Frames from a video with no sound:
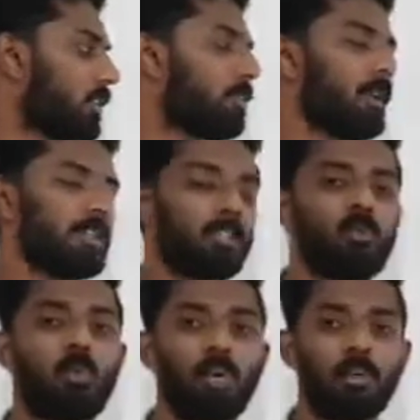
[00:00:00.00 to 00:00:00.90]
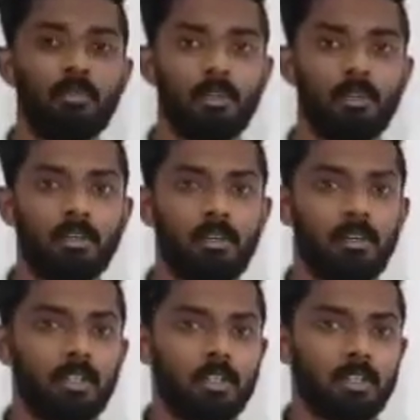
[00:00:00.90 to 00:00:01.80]
may survive.
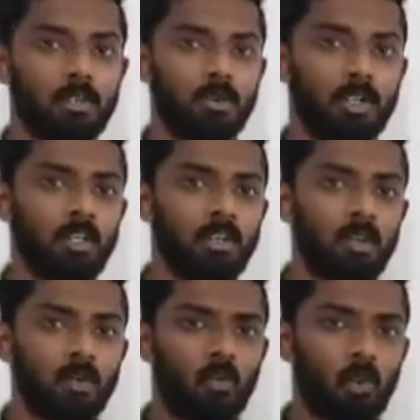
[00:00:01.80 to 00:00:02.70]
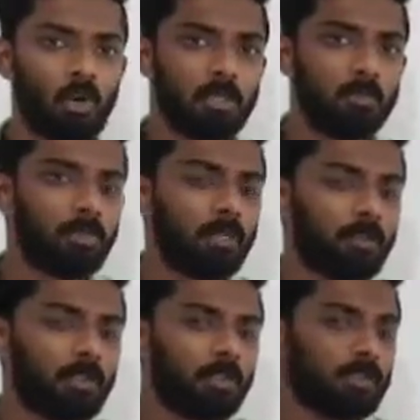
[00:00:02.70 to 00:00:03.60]
So here what is the
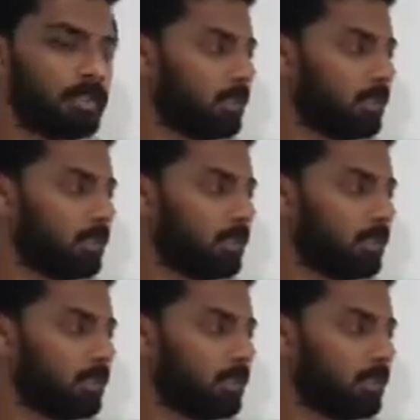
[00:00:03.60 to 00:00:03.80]
purpose?